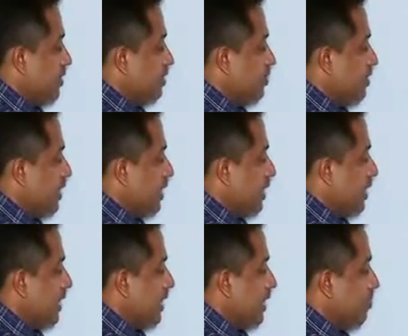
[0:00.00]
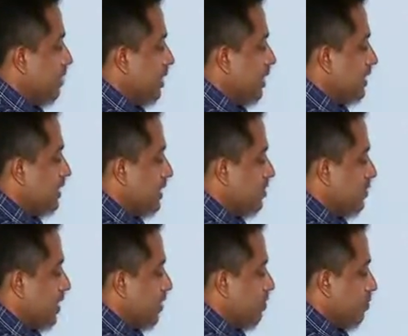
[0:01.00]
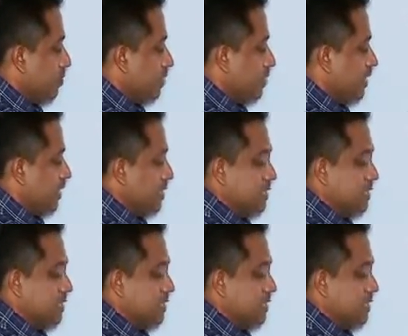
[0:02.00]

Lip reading: if you are taking a number, let's say 5 upon 6,